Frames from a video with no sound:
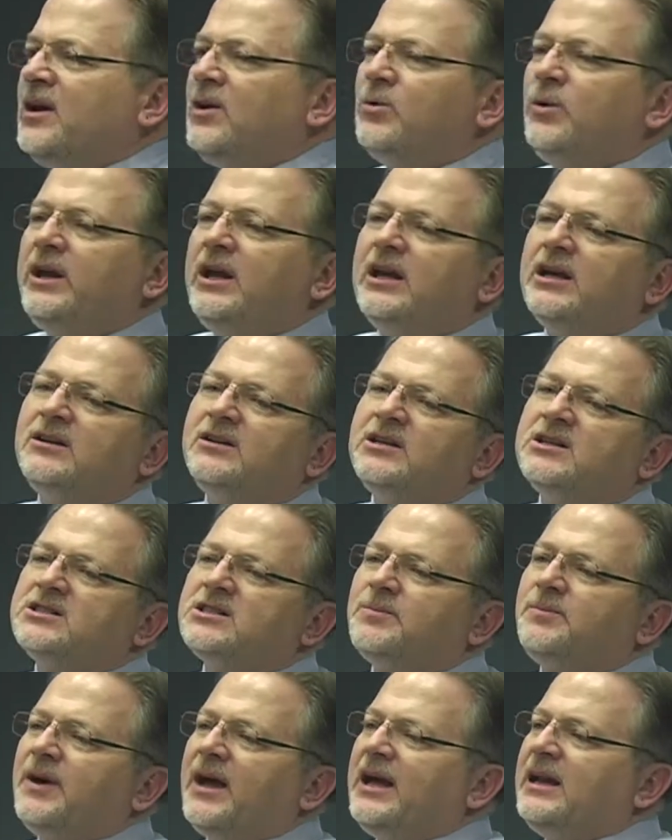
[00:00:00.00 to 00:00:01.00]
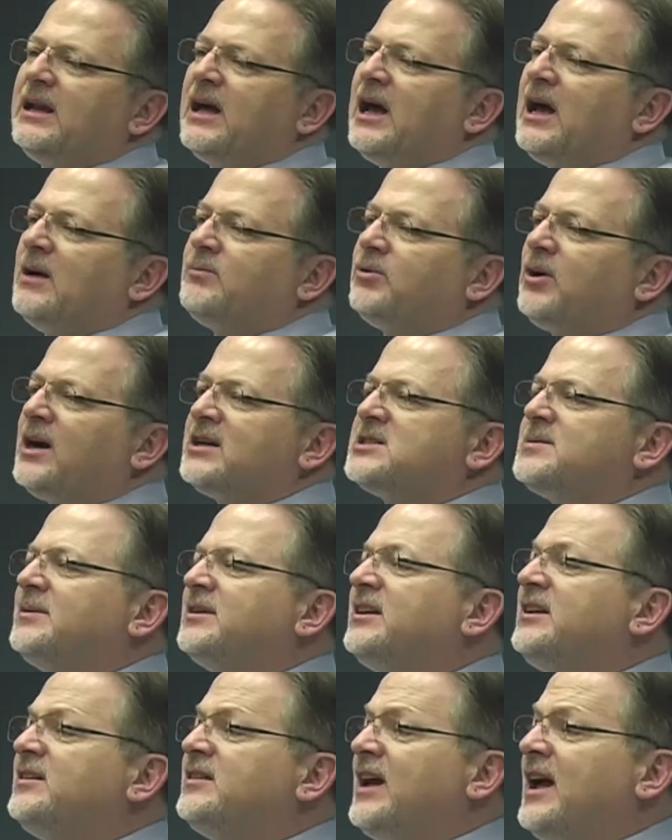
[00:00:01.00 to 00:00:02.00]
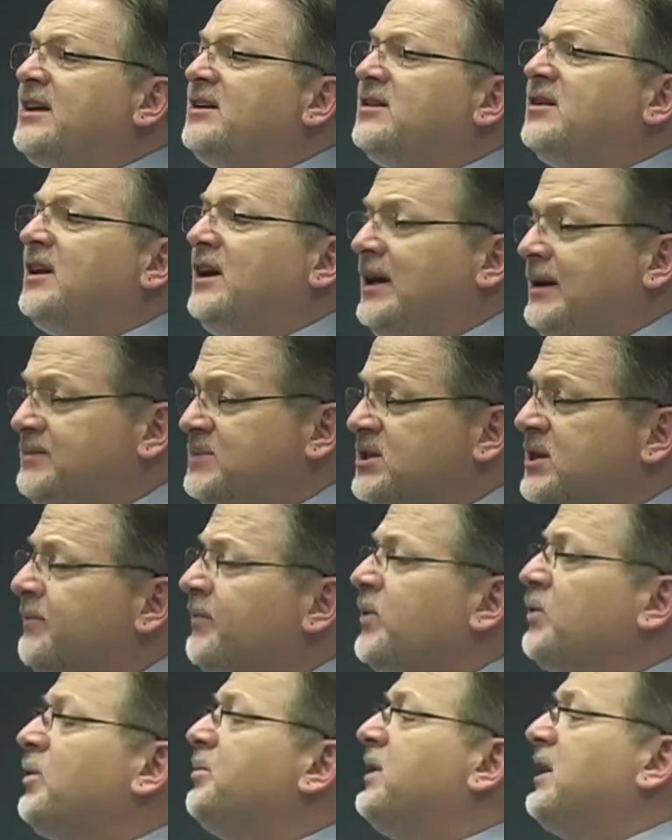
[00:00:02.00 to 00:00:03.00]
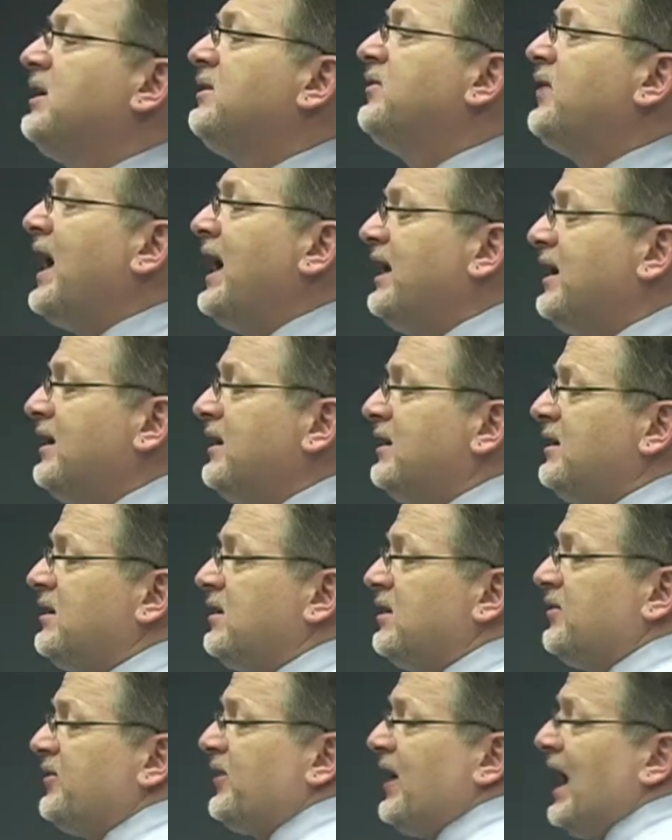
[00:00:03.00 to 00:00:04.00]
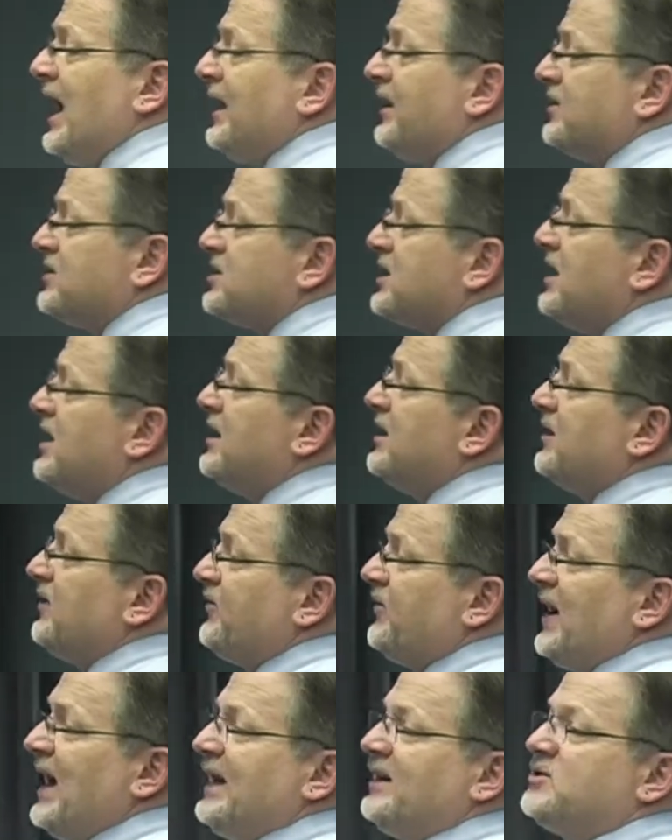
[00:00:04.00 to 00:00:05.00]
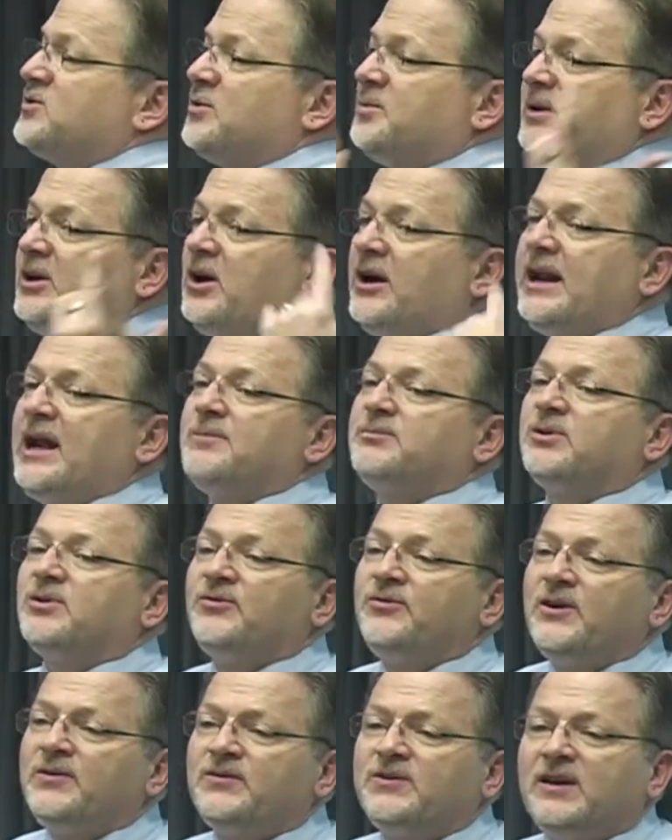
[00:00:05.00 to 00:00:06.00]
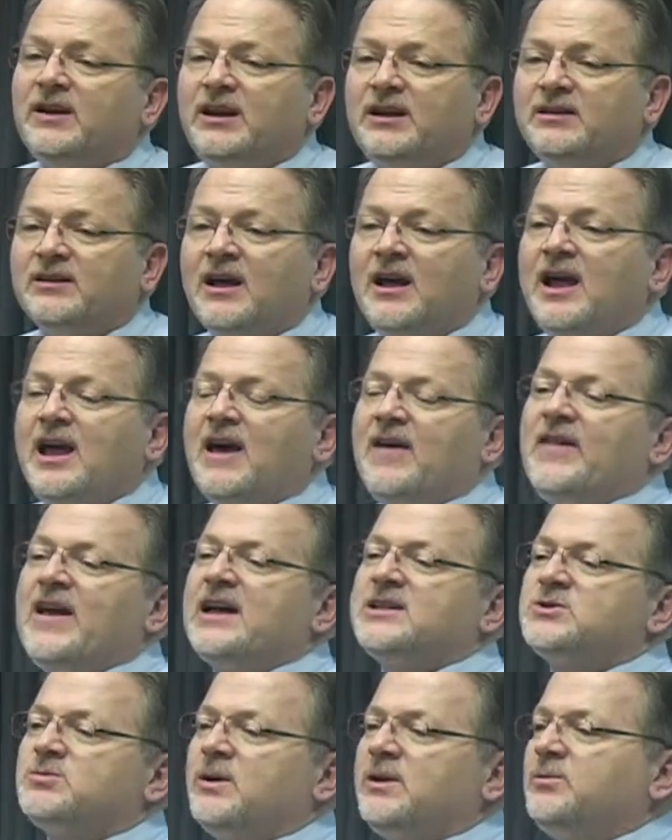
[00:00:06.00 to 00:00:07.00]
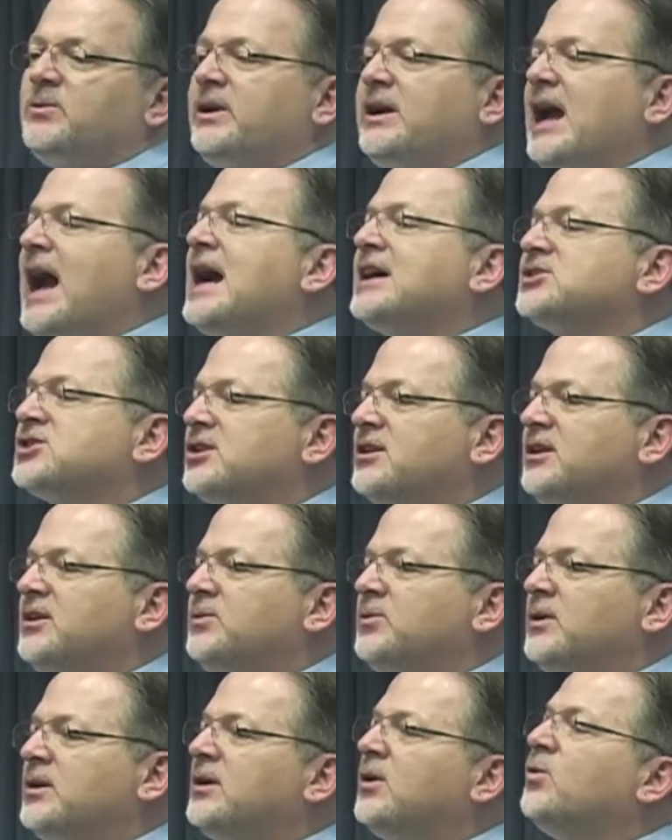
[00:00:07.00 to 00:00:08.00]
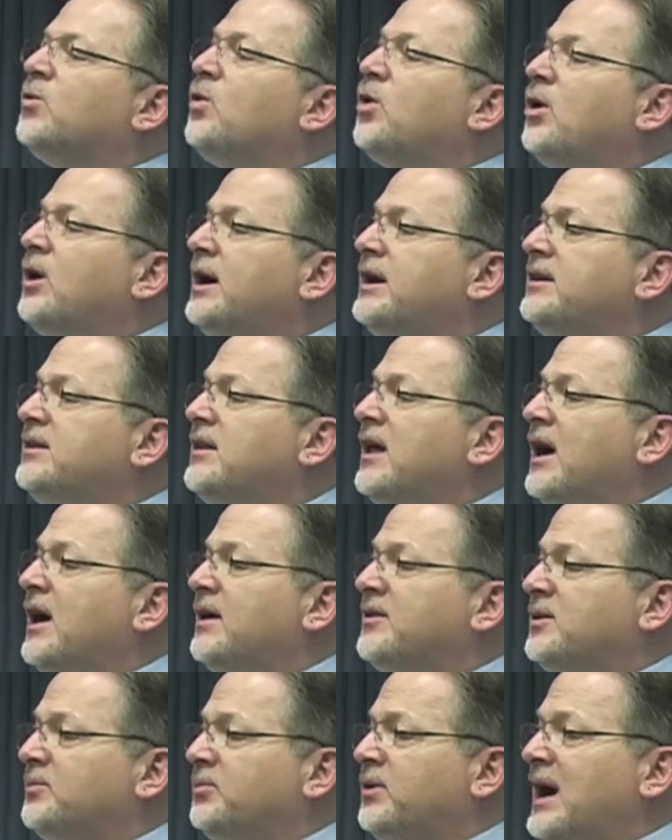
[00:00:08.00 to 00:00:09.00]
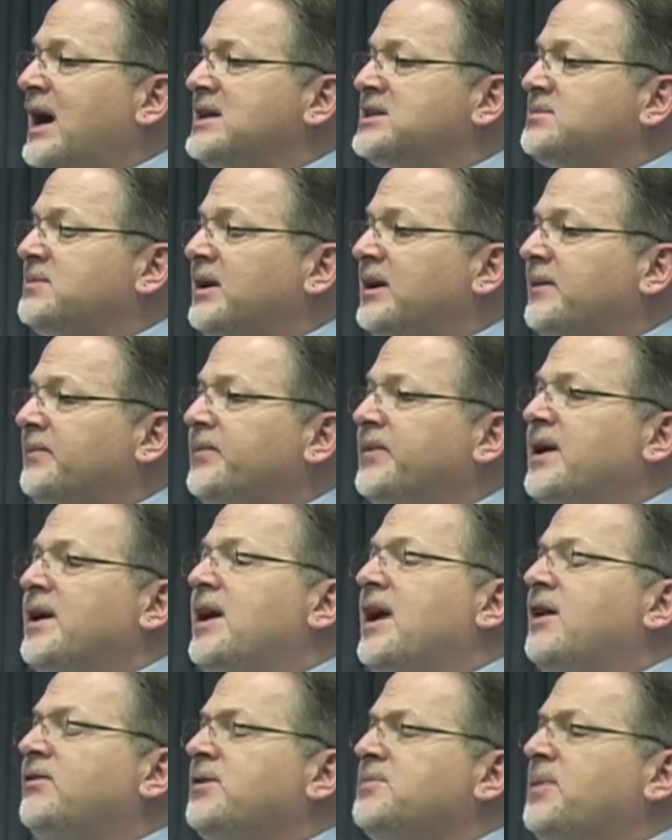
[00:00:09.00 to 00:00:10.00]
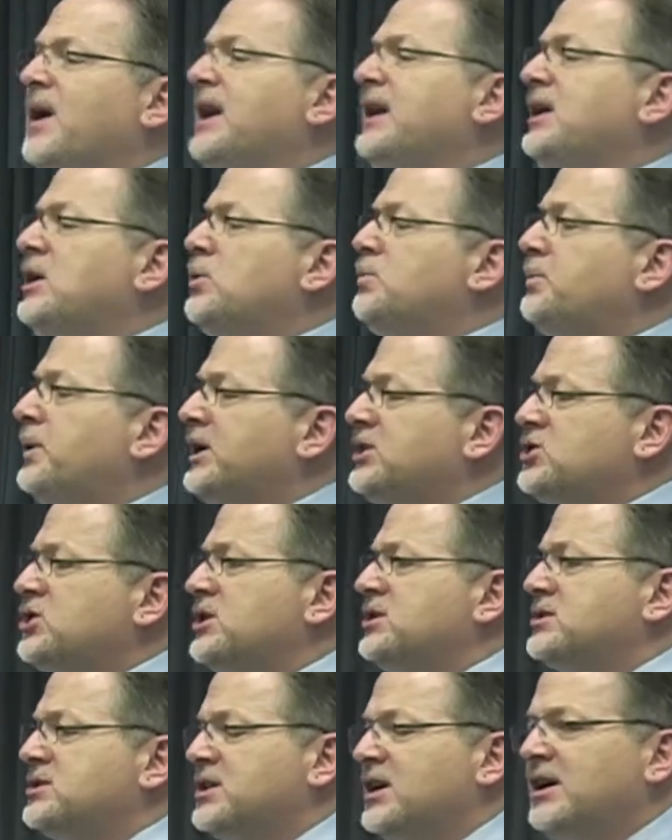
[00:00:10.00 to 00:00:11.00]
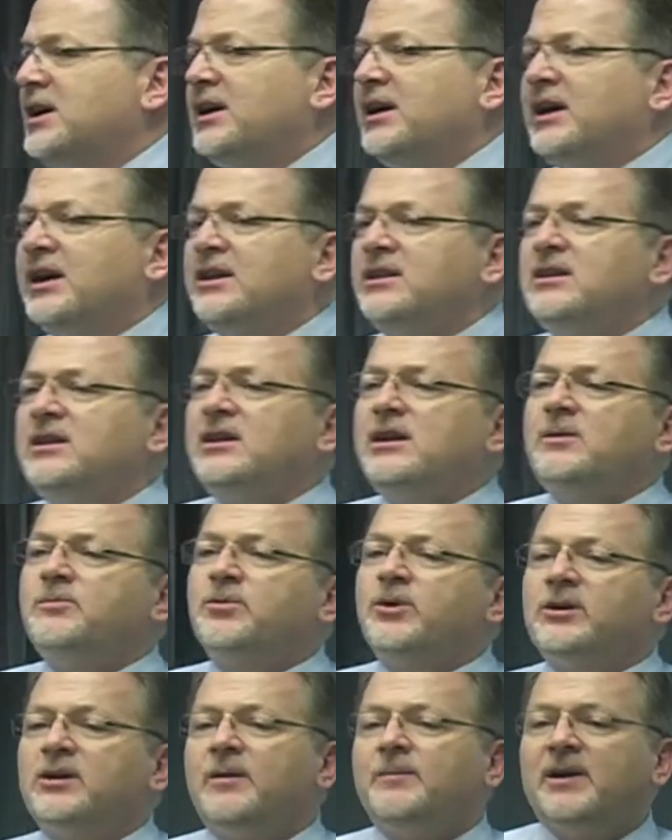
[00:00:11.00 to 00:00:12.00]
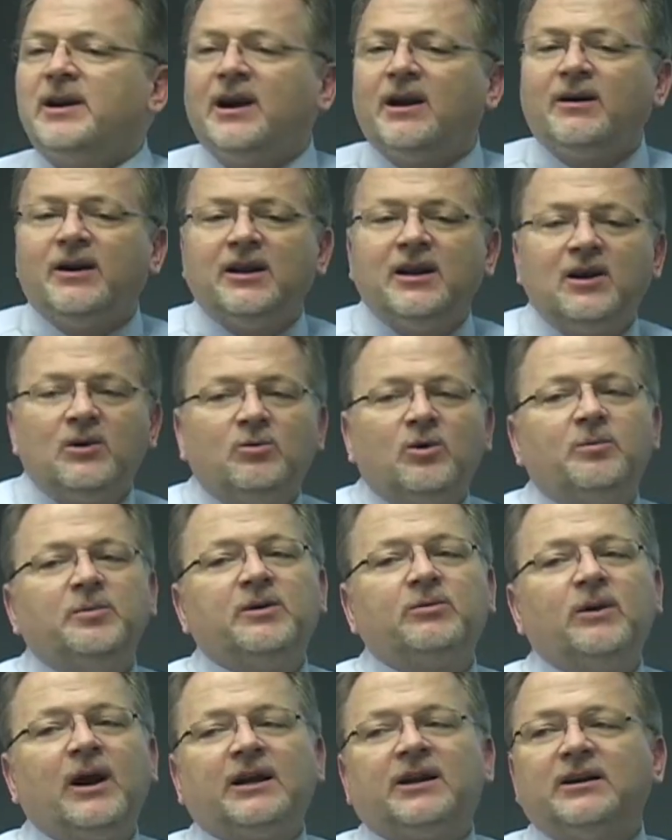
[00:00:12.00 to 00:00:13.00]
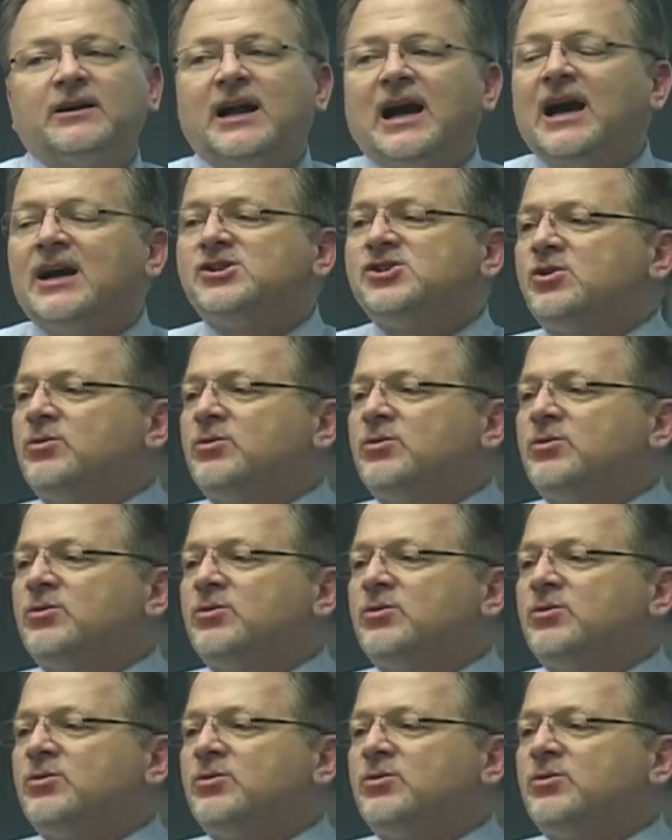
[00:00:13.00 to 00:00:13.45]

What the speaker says: We anticipate approximately 10 teams will be invited into the finals. The finals will be on April 15th, and that's when we actually will award the prize money. Everybody who pitches in the preliminary will be recognized.